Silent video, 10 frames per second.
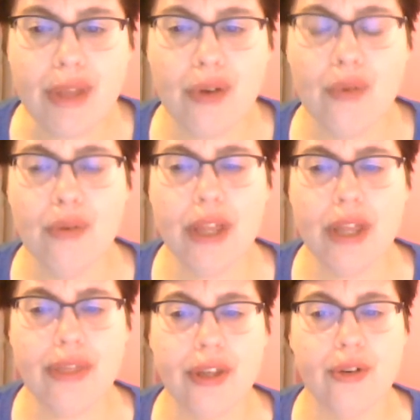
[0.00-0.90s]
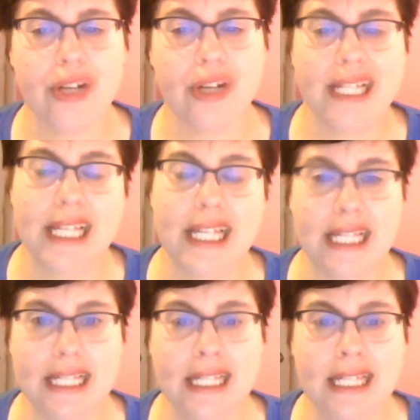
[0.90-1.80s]
with your
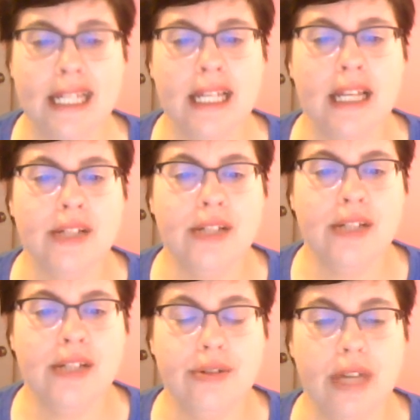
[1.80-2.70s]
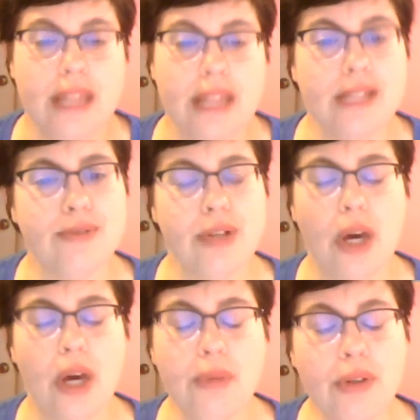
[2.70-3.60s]
key and this will help
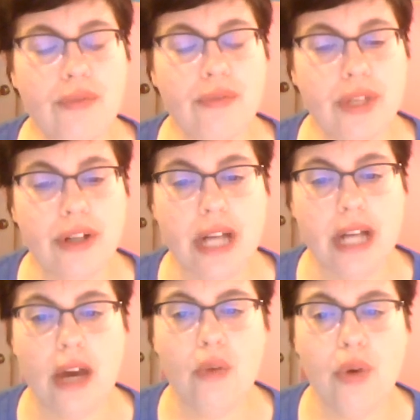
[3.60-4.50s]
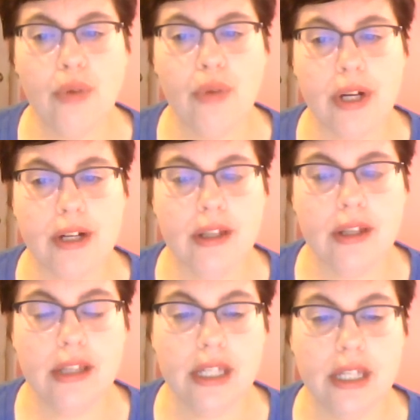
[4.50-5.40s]
you in figuring out what we're
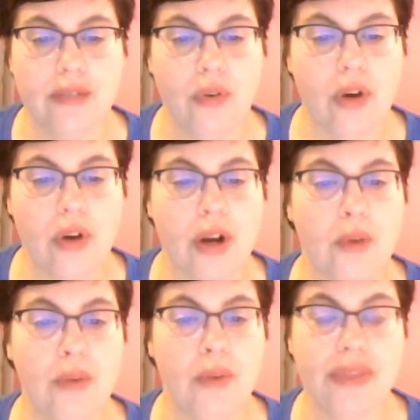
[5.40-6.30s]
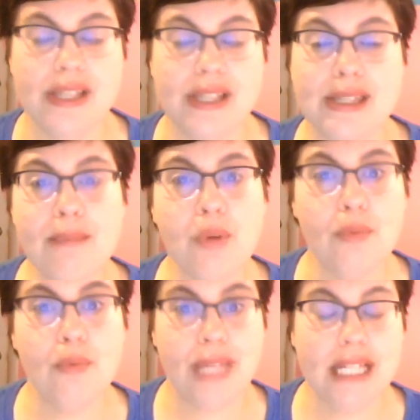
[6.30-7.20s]
looking for, what the symbol
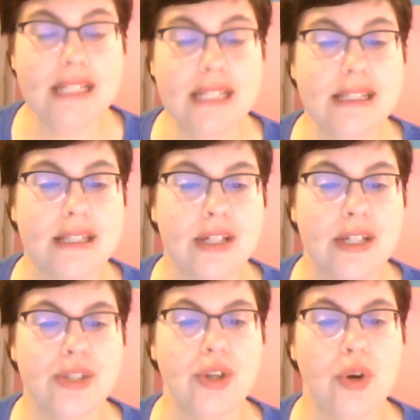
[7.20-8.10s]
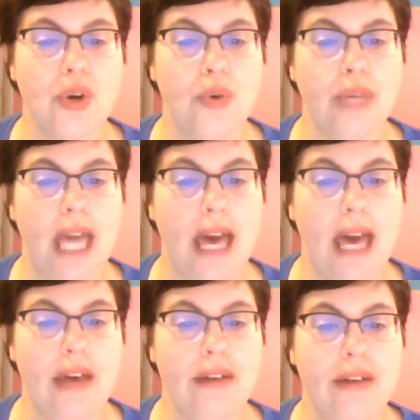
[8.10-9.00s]
means. So we
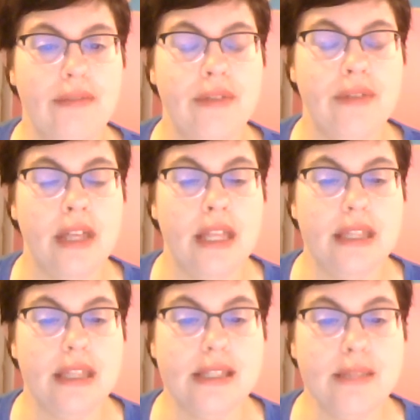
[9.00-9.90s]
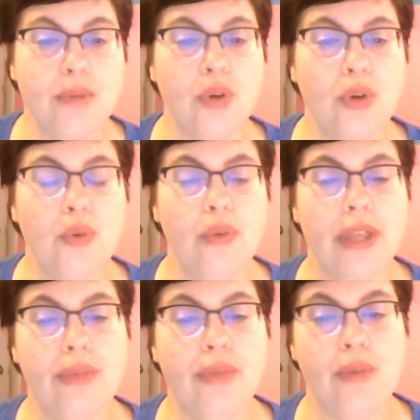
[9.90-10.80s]
have the symbol with
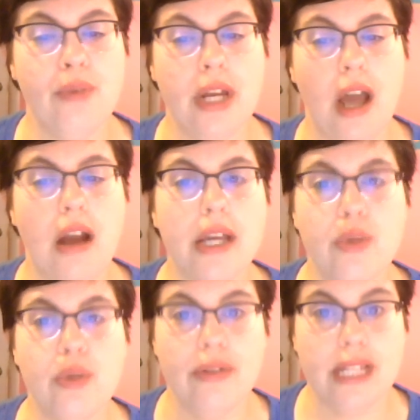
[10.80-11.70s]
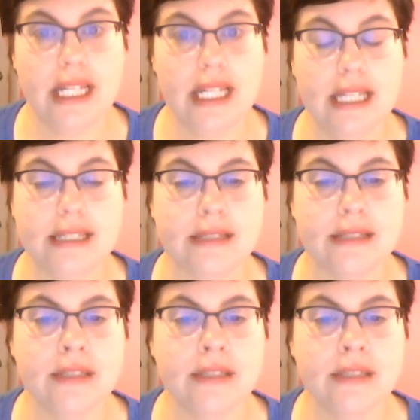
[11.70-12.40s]
what our equivalent is.